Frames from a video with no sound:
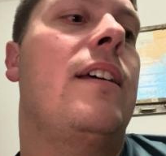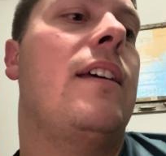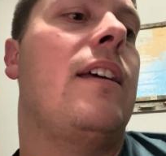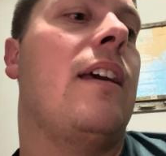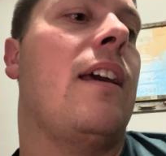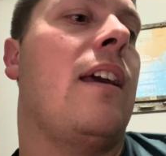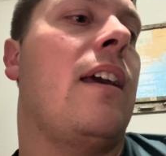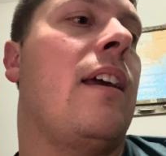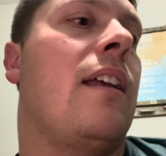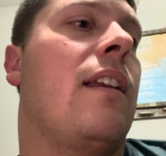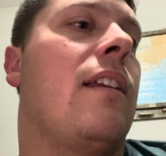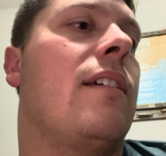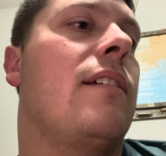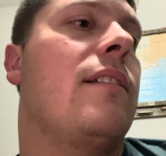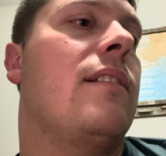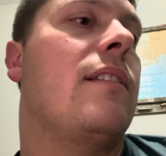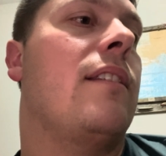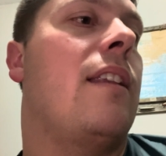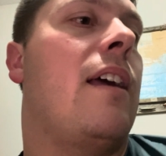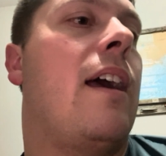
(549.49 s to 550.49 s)
And
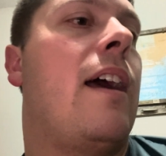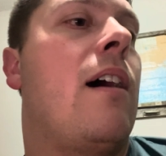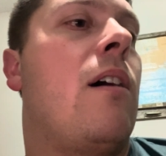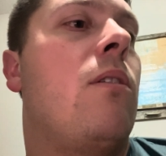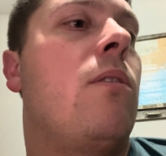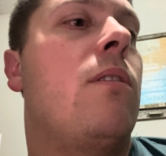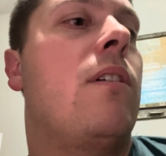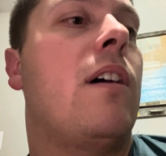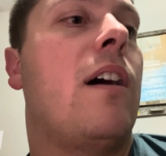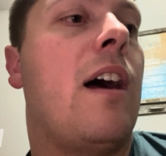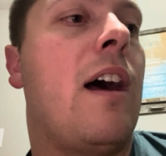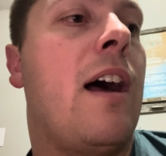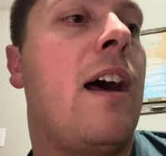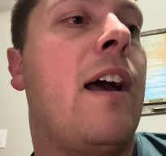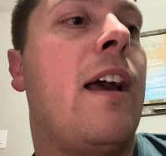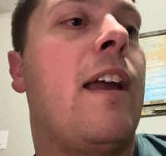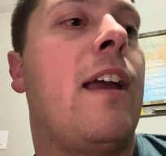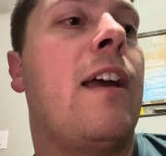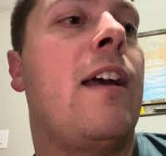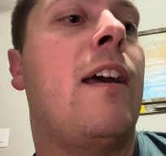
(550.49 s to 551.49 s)
now
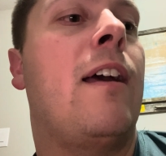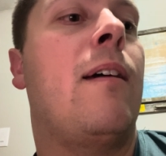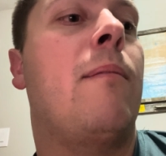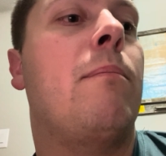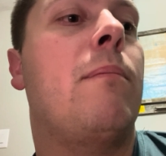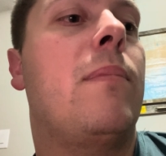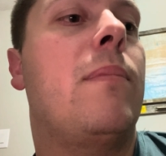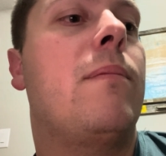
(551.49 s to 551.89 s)
I